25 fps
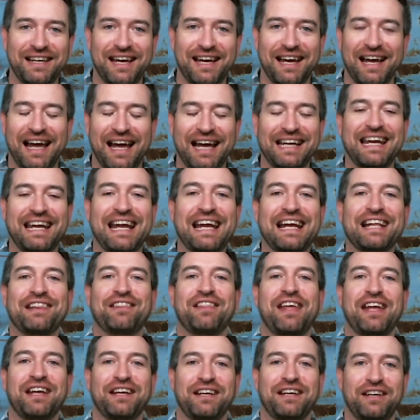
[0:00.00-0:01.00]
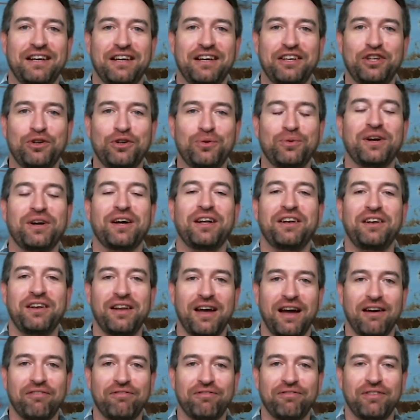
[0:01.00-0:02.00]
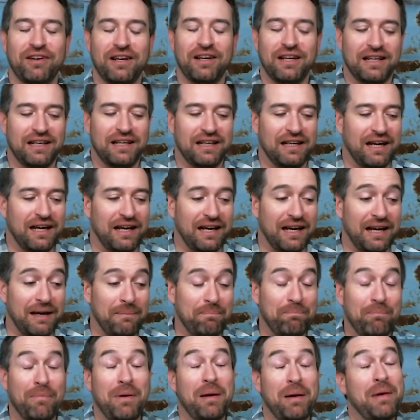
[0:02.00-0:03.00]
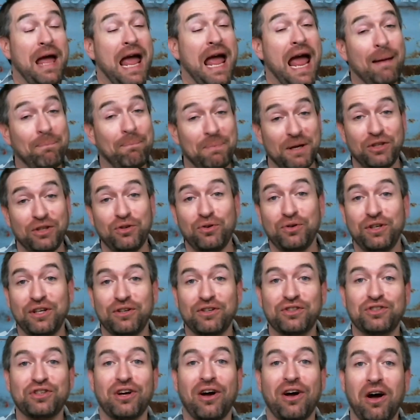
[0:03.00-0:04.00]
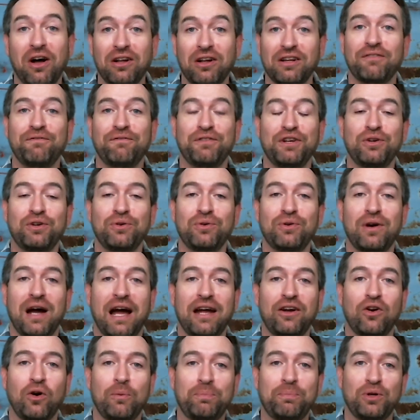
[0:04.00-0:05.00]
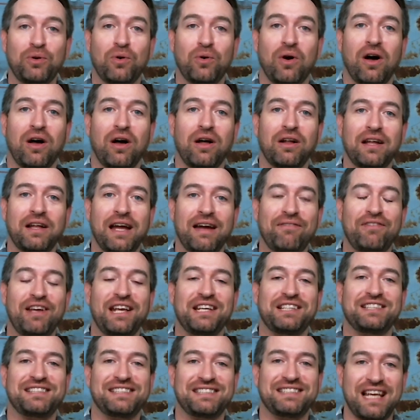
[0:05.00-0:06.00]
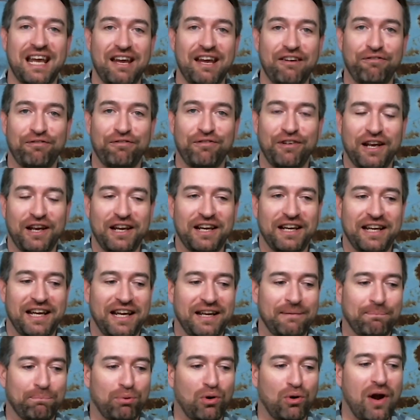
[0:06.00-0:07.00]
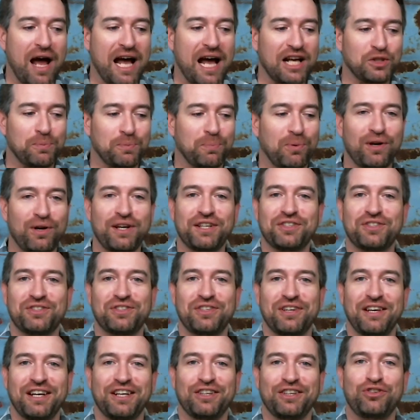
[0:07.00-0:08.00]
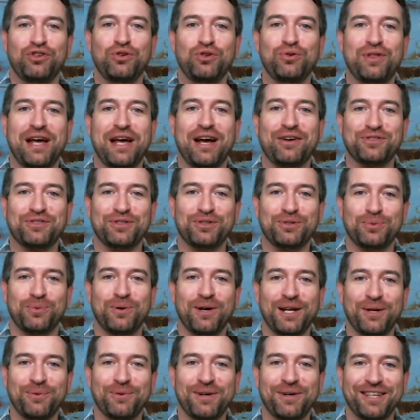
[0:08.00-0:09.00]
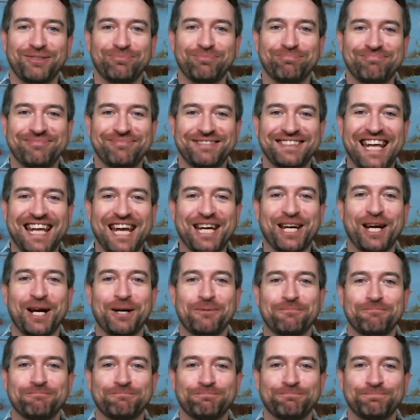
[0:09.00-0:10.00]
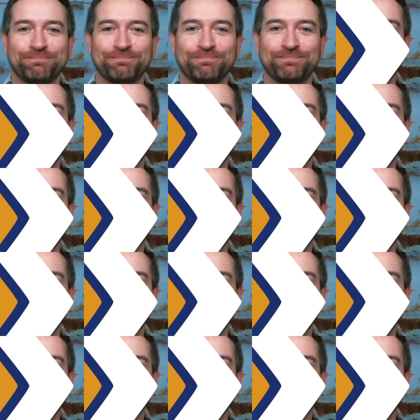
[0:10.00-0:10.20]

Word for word: uh, I can't thank you enough. Uh, Happy New Year to all of you. I hope you all have a safe and prosperous 2021. Take care.